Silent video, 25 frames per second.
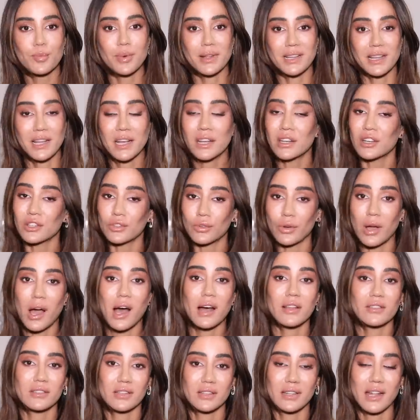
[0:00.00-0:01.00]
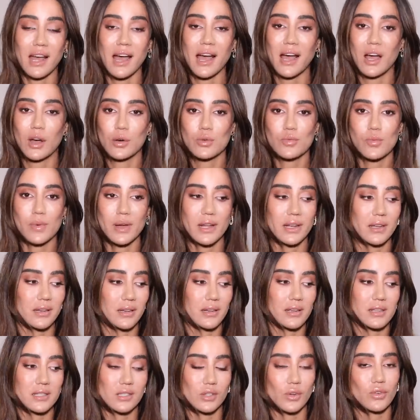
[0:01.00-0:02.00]
but later to hunt it down when
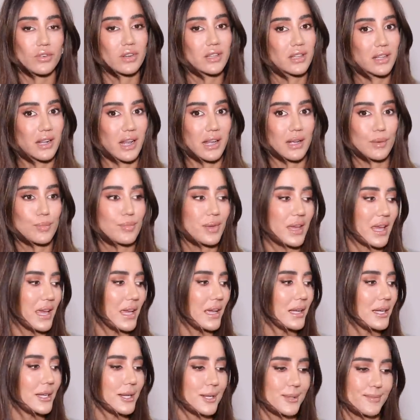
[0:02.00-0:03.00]
it's already like big,